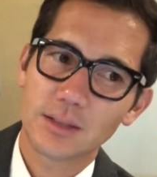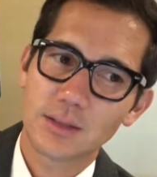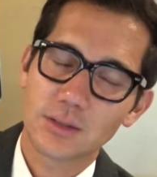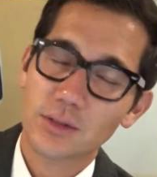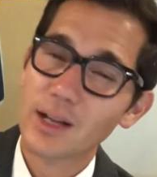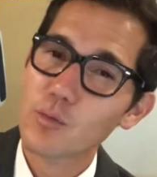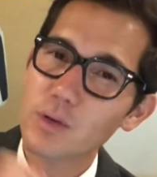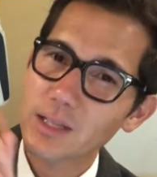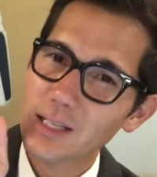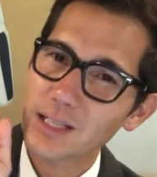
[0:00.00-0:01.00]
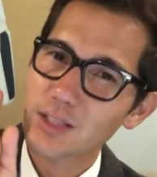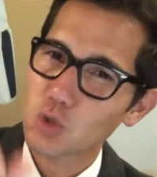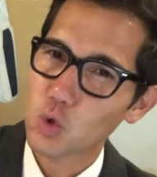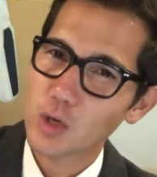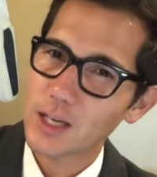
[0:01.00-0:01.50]
So they're not really a
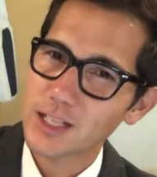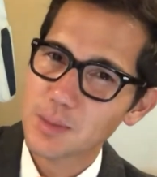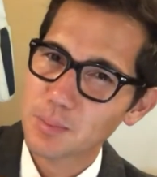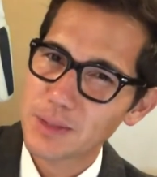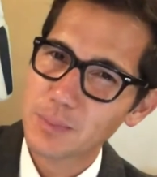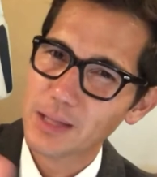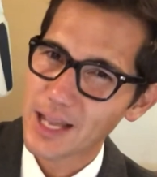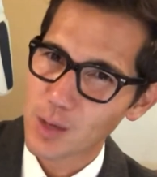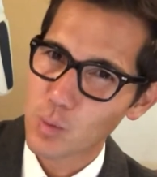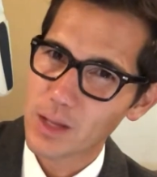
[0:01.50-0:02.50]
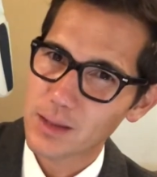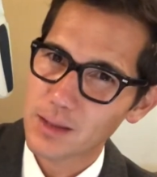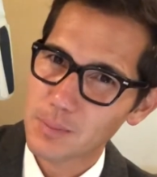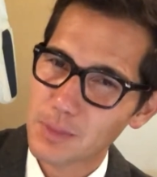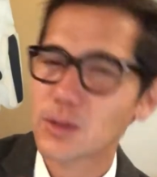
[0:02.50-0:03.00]
toy to be playing with,
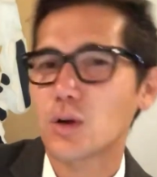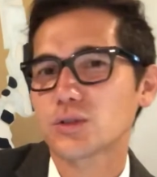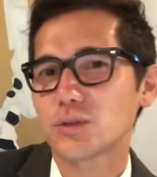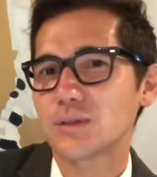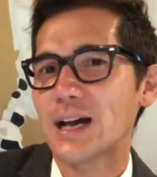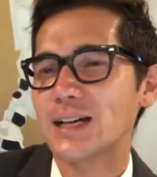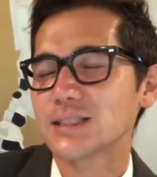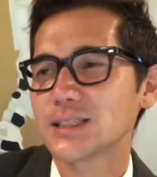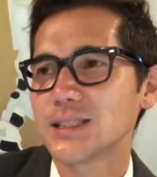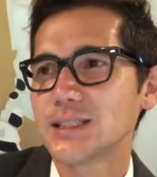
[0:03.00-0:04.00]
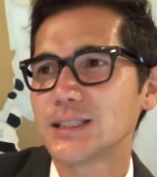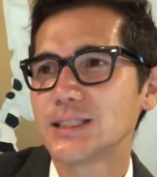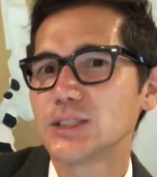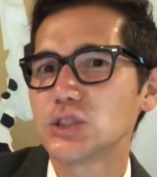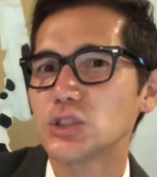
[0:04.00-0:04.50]
but they're also not
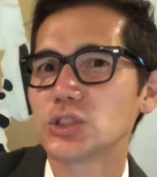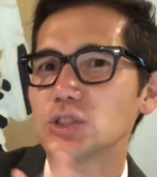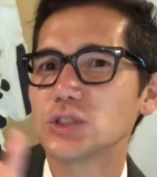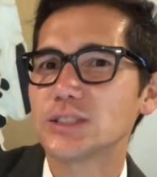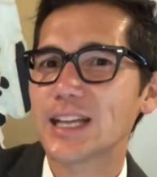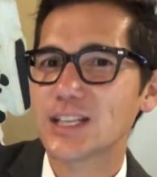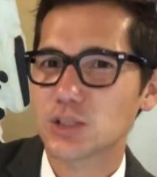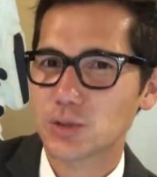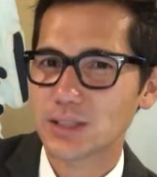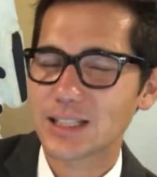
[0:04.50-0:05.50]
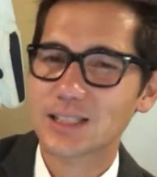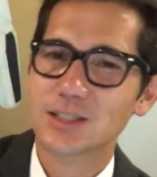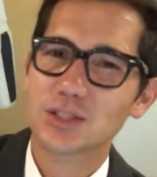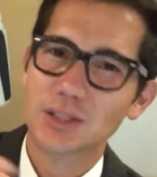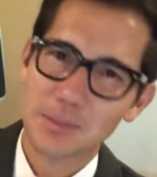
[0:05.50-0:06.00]
danger. Like,
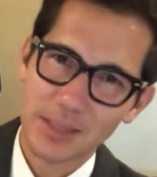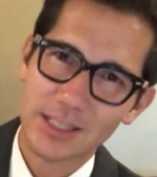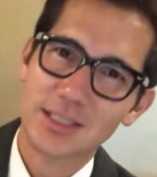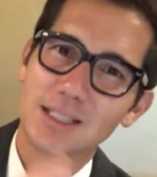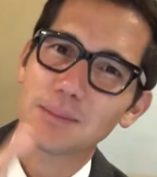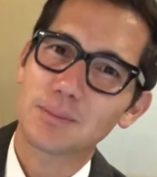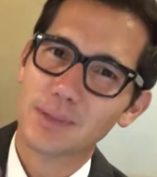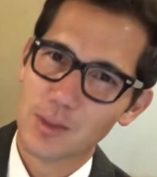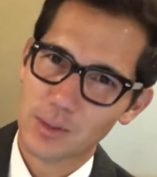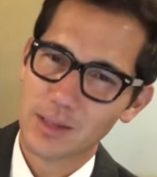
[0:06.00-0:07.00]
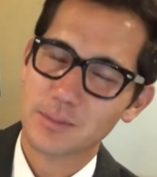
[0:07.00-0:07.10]
some kids can play with them